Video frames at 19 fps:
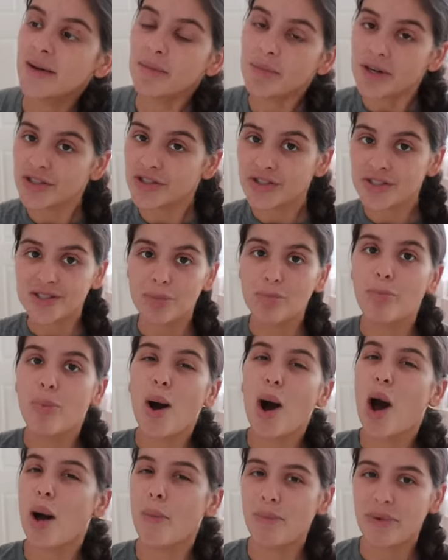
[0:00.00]
but it's just a
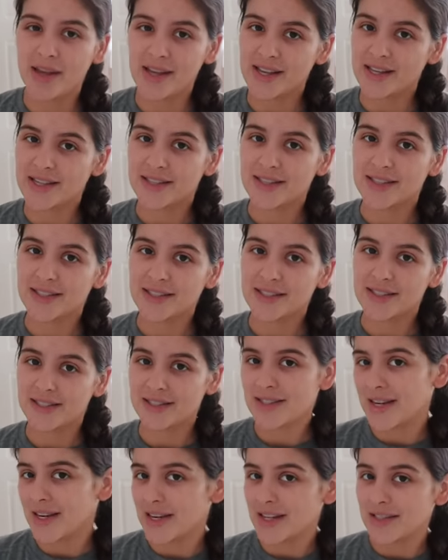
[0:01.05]
popping
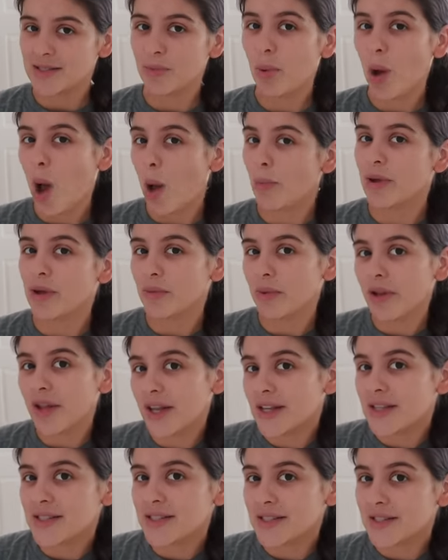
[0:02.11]
city. It's a popping
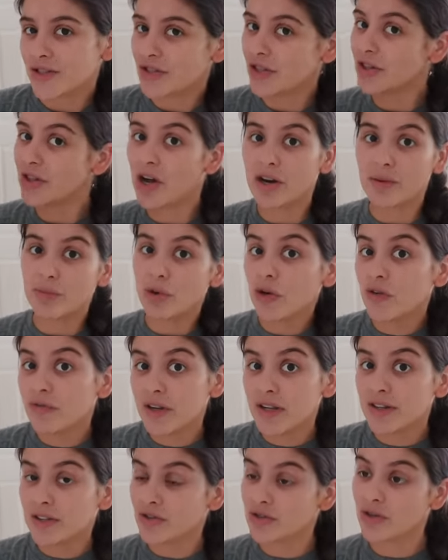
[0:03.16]
place. There's a lot of
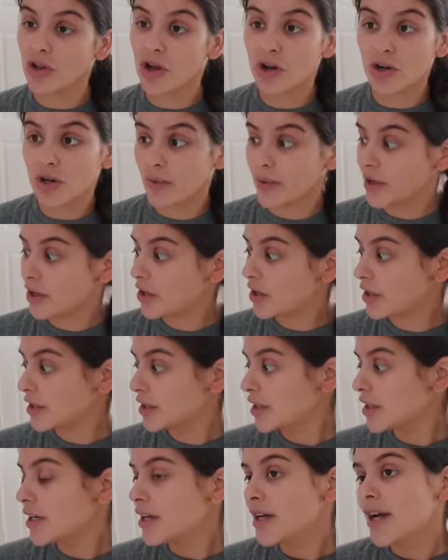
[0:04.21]
movement. There's a lot going
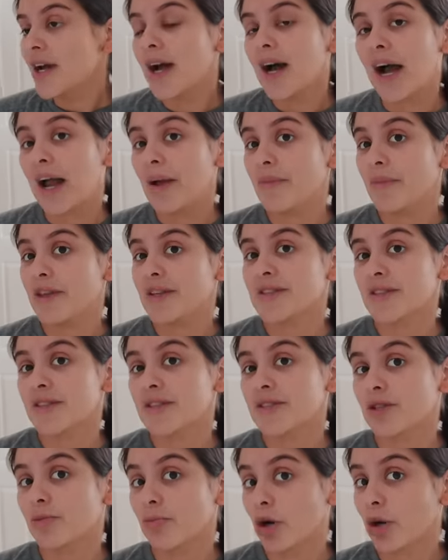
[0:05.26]
on. I miss the
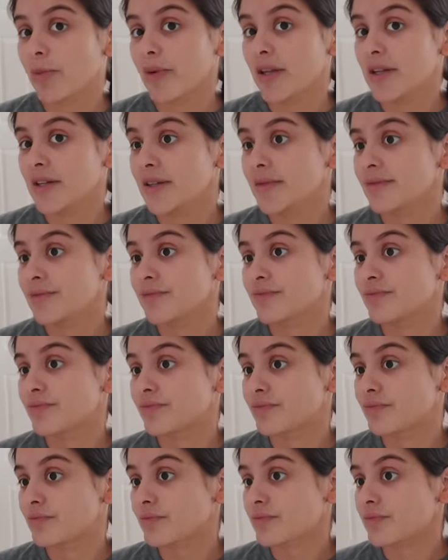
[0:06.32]
suburban
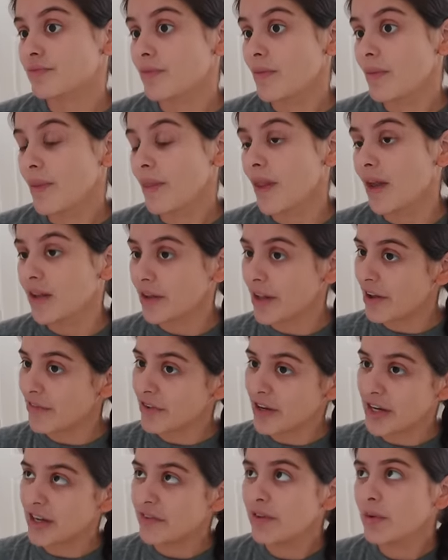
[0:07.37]
life.
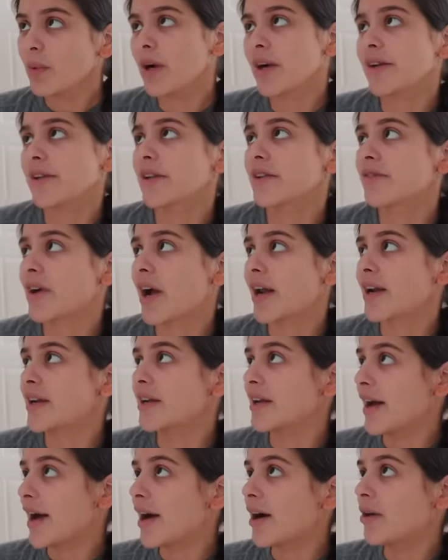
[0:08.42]
And even where I live kind of
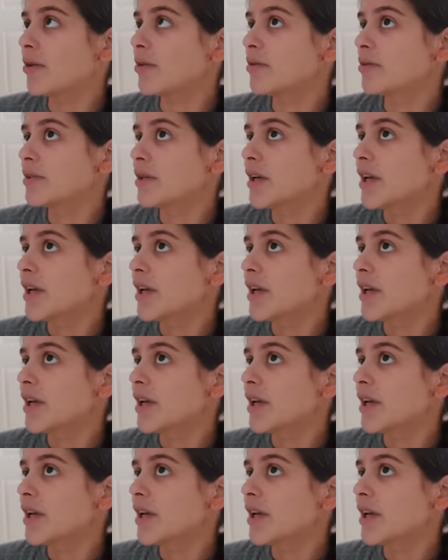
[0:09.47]
now,